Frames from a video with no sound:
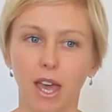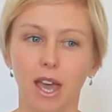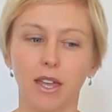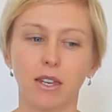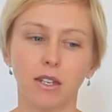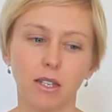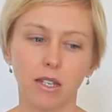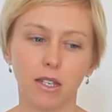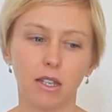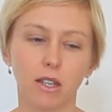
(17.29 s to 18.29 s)
And
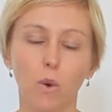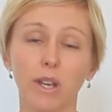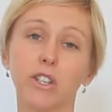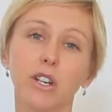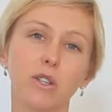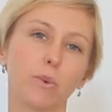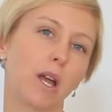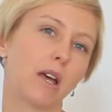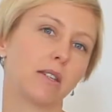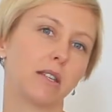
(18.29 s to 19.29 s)
the question is
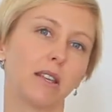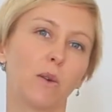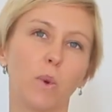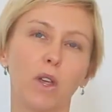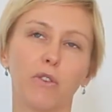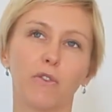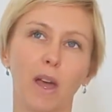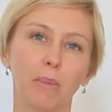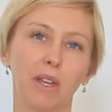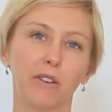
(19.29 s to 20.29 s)
around dealing with
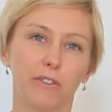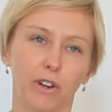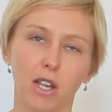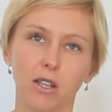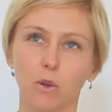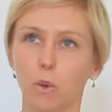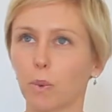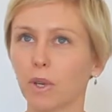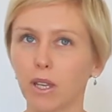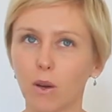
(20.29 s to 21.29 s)
family and friends who are
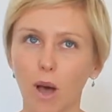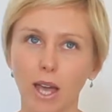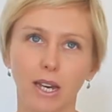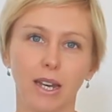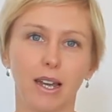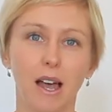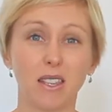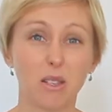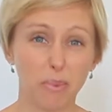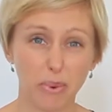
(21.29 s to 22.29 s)
really quite
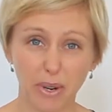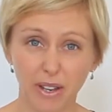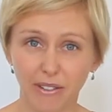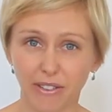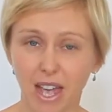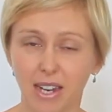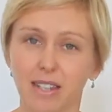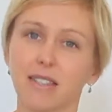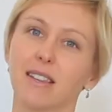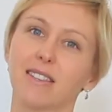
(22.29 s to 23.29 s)
unsupportive and
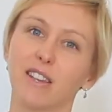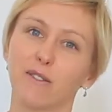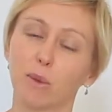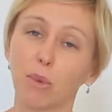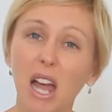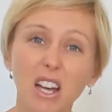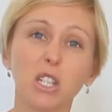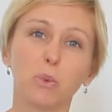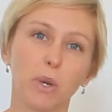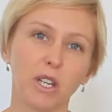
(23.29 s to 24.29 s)
insensitive. So I'm going to
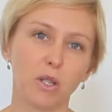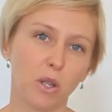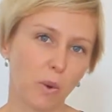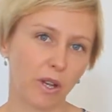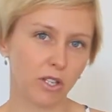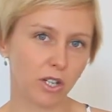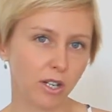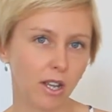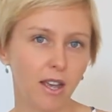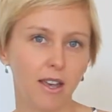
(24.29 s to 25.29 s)
actually read you the
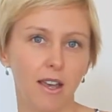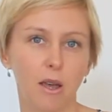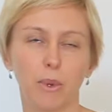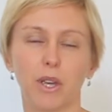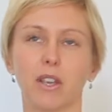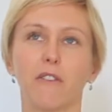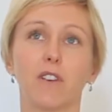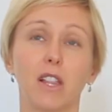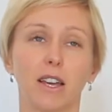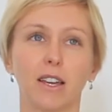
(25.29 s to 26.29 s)
question because I
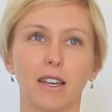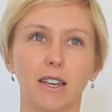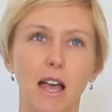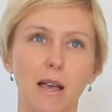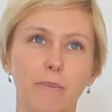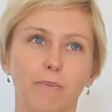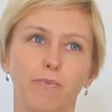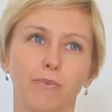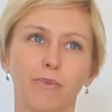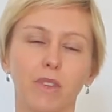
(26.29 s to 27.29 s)
feel like,
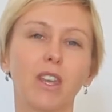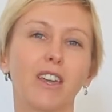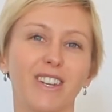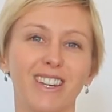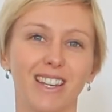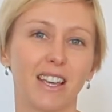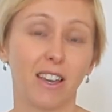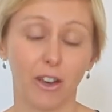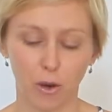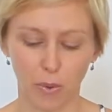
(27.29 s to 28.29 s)
um, yeah, you need to
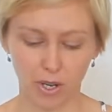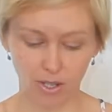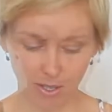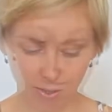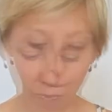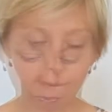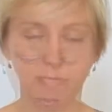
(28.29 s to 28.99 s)
hear her words.